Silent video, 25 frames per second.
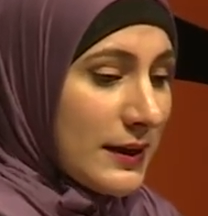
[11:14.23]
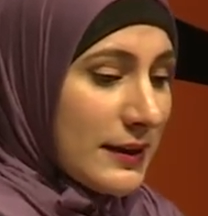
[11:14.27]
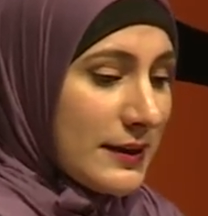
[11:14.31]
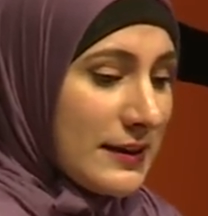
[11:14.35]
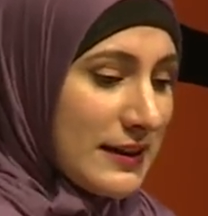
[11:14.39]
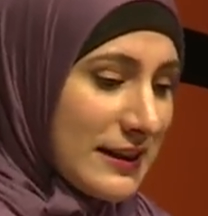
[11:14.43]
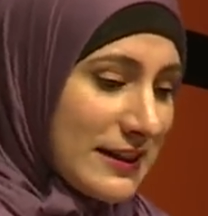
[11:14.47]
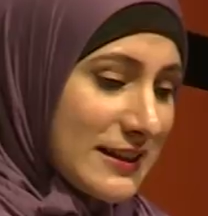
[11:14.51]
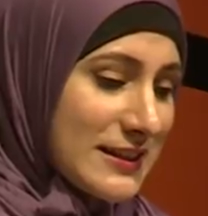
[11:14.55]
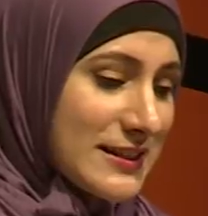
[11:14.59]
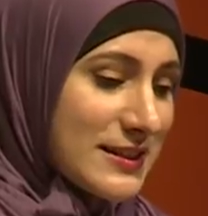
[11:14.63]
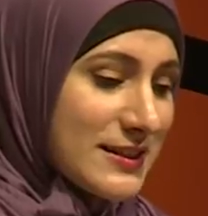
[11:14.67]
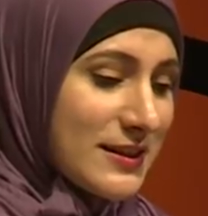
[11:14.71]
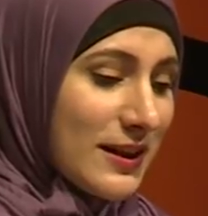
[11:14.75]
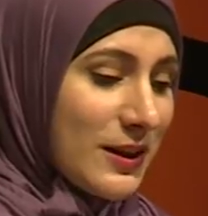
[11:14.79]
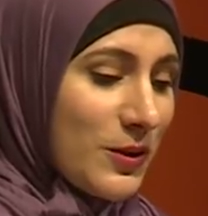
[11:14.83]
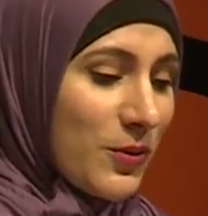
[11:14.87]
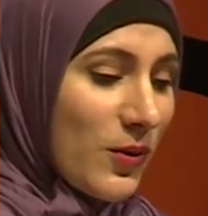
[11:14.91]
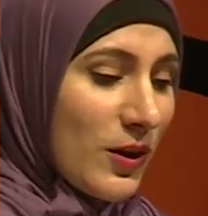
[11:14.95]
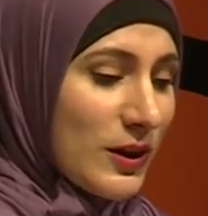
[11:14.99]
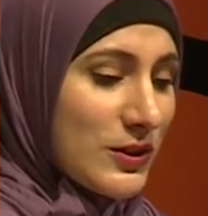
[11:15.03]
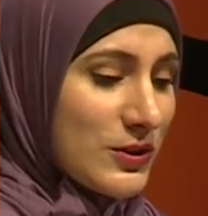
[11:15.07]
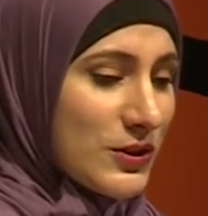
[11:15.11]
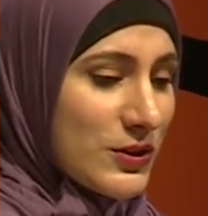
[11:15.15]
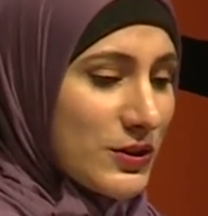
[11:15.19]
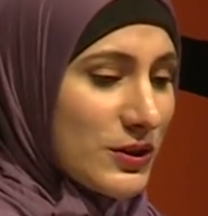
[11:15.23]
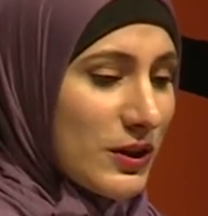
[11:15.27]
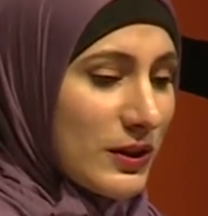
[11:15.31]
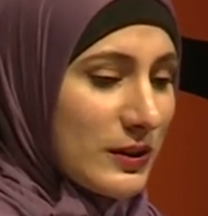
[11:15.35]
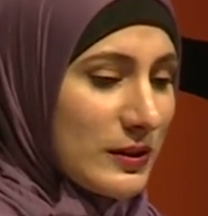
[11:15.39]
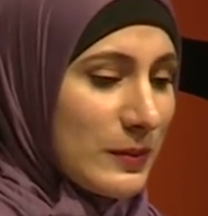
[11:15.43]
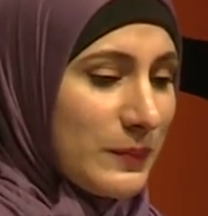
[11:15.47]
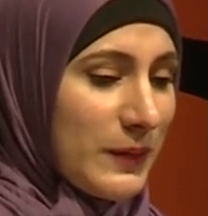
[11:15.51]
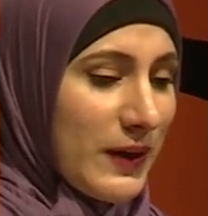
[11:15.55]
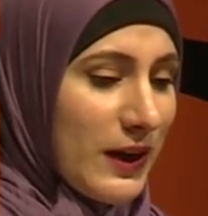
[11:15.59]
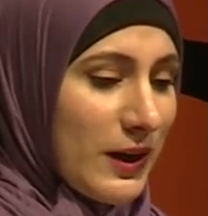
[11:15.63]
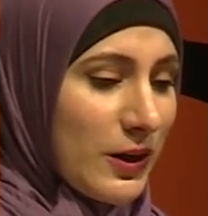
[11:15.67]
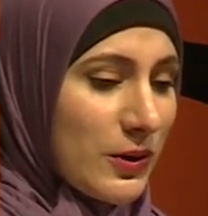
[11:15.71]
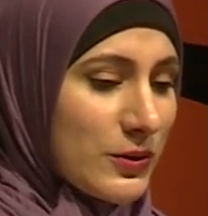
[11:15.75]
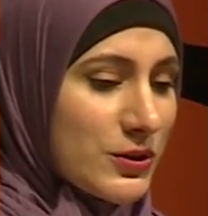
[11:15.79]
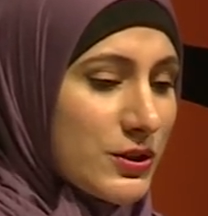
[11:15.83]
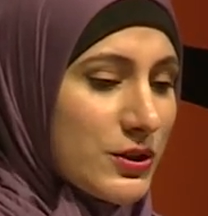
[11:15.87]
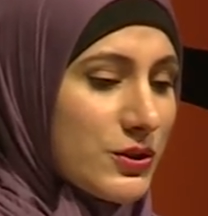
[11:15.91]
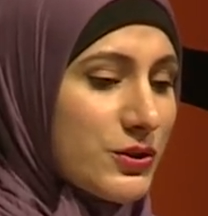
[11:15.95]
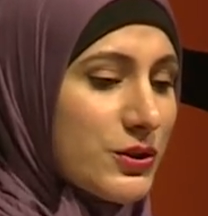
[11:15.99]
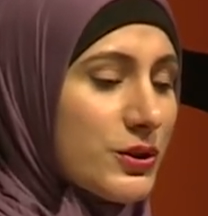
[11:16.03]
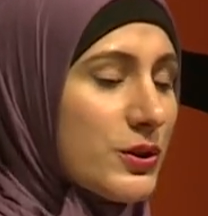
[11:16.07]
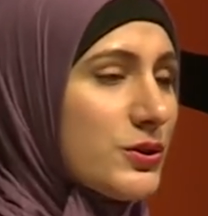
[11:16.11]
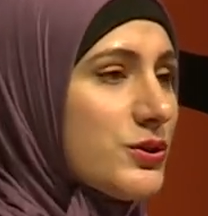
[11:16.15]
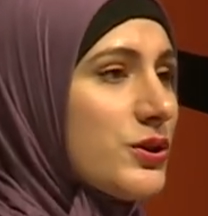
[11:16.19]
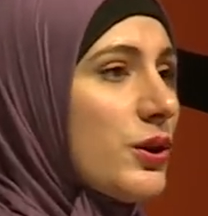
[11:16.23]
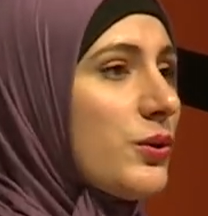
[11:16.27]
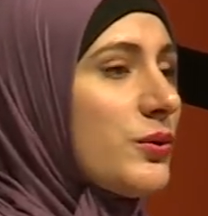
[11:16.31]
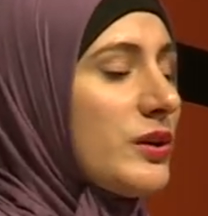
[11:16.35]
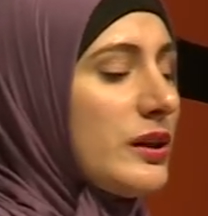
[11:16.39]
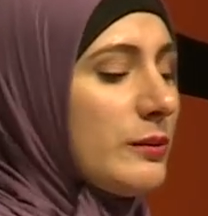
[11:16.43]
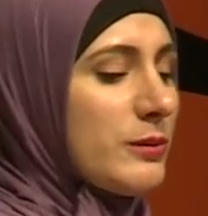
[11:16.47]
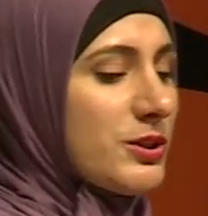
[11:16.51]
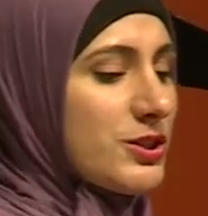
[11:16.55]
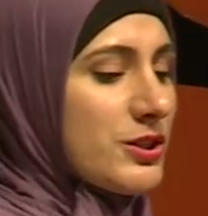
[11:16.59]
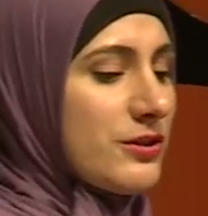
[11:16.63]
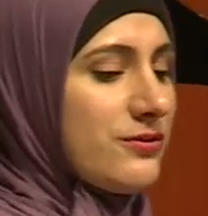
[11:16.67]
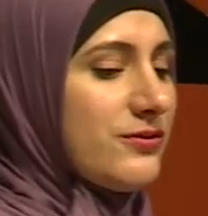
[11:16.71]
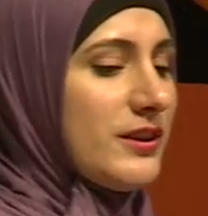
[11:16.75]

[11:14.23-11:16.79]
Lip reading: Next, I want to talk about duotone image